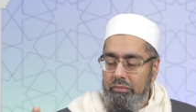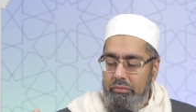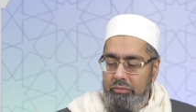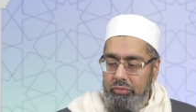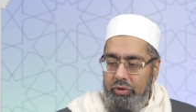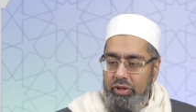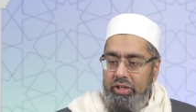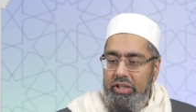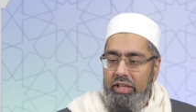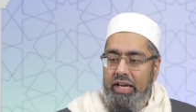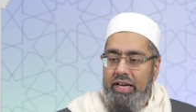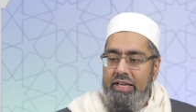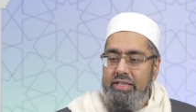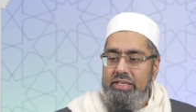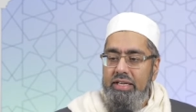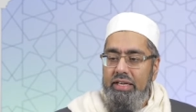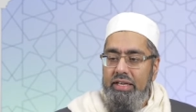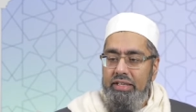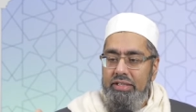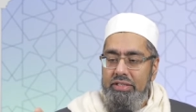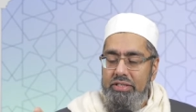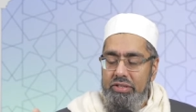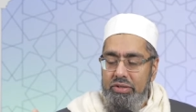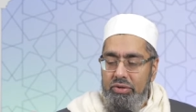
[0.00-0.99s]
realizing
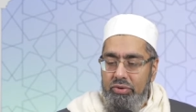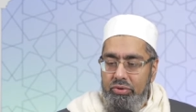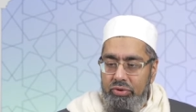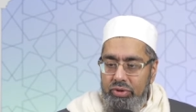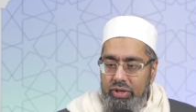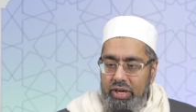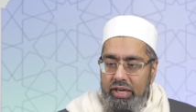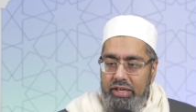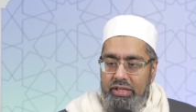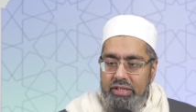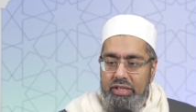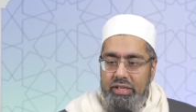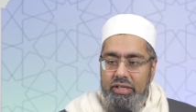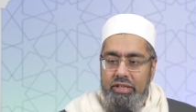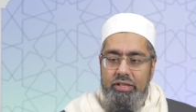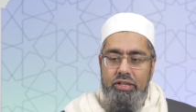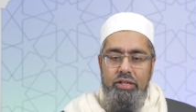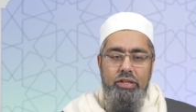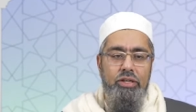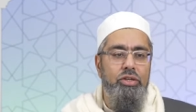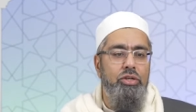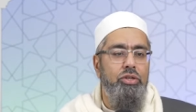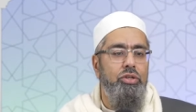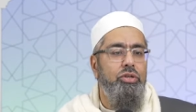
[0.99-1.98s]
it's created
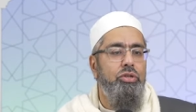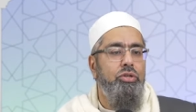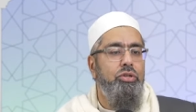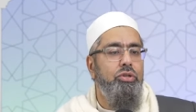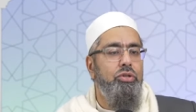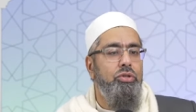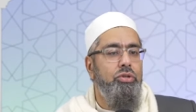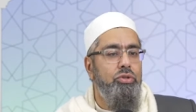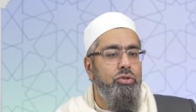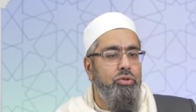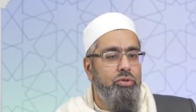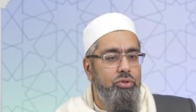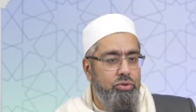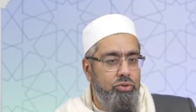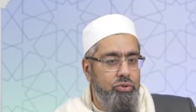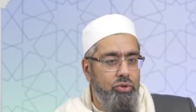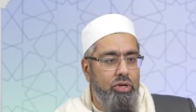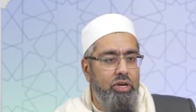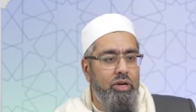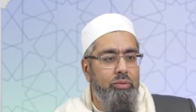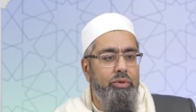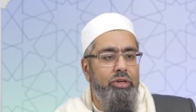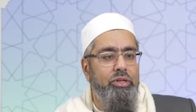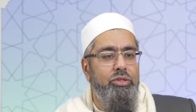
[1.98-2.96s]
to
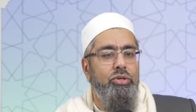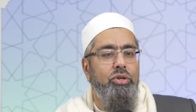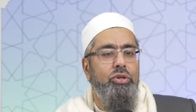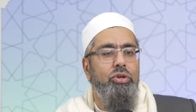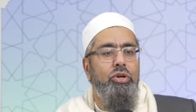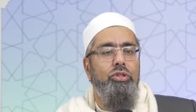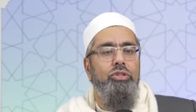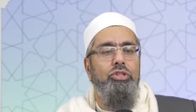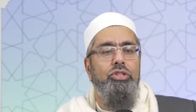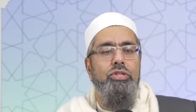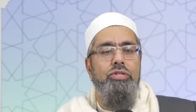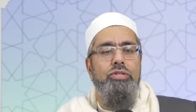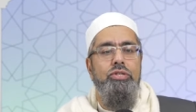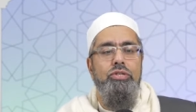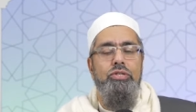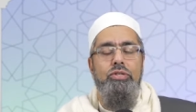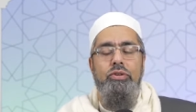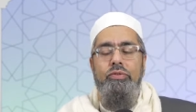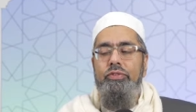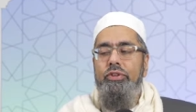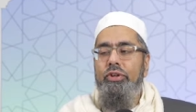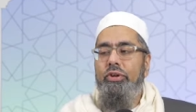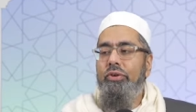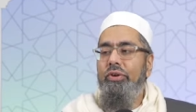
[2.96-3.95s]
coming to consciousness
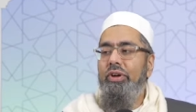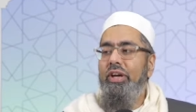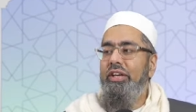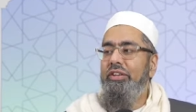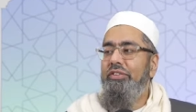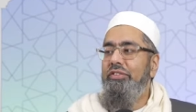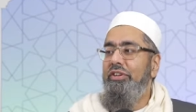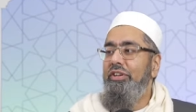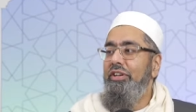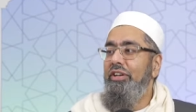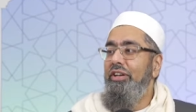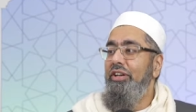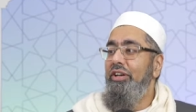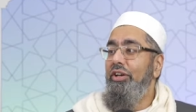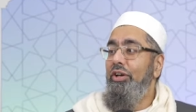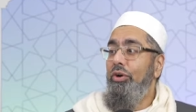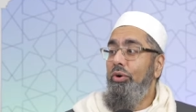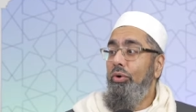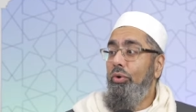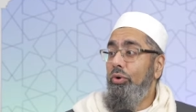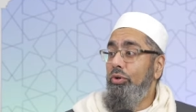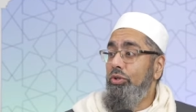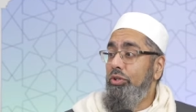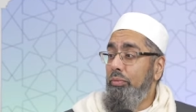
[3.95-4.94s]
of the creator
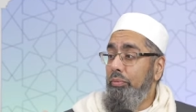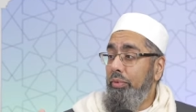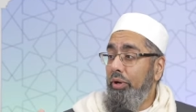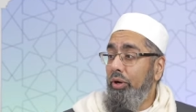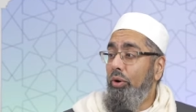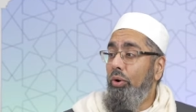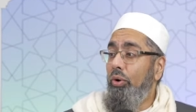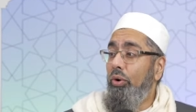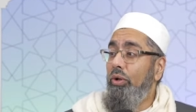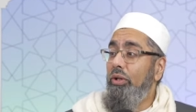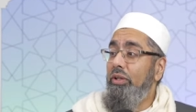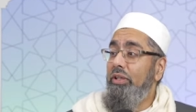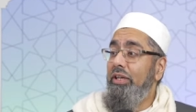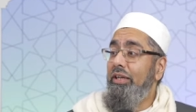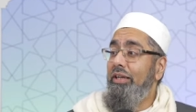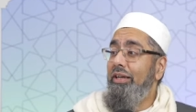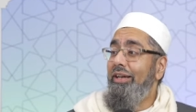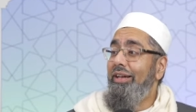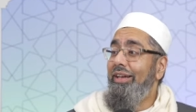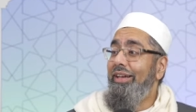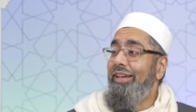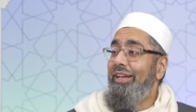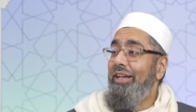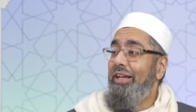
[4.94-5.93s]
or to behold the,
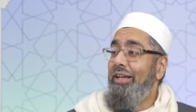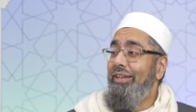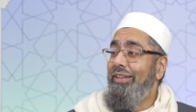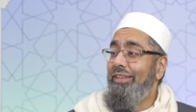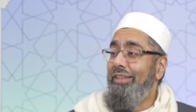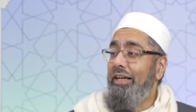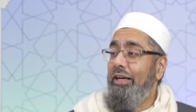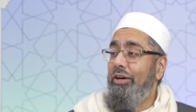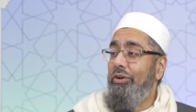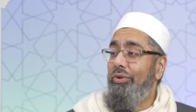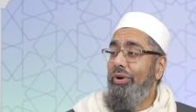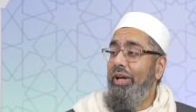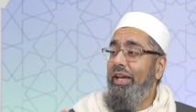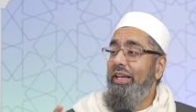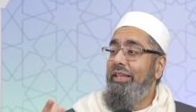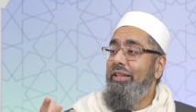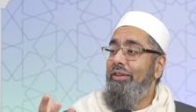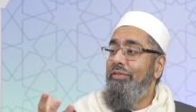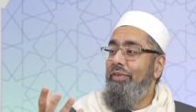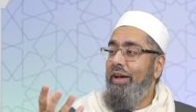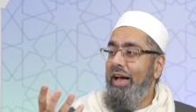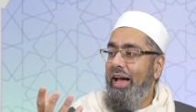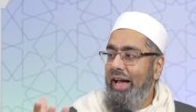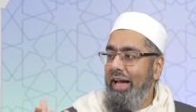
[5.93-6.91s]
the
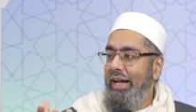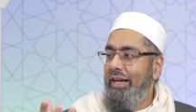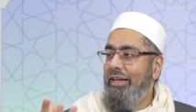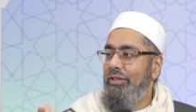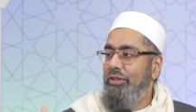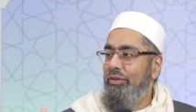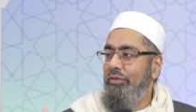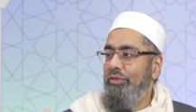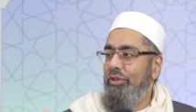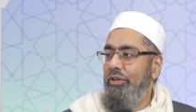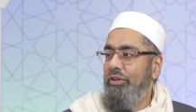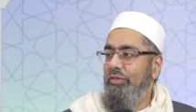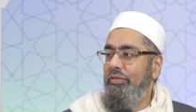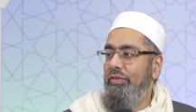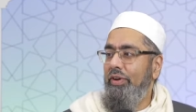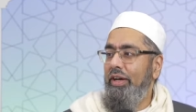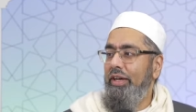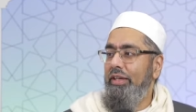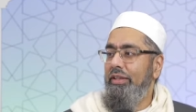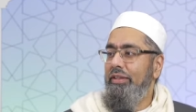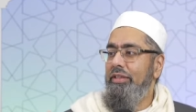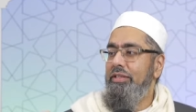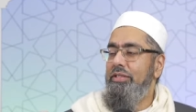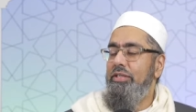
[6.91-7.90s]
creative act of the
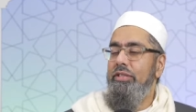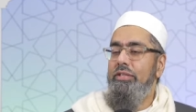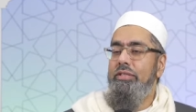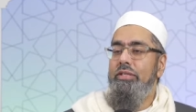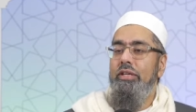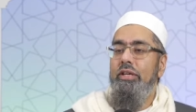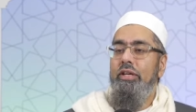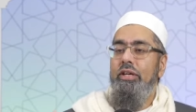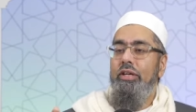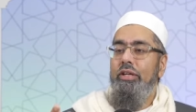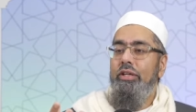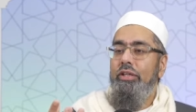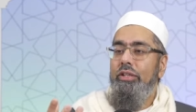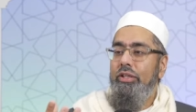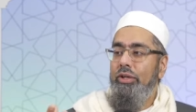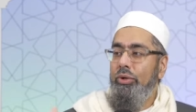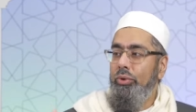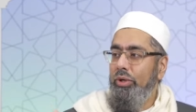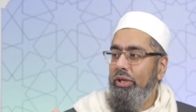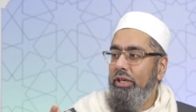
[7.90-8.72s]
divine. This is al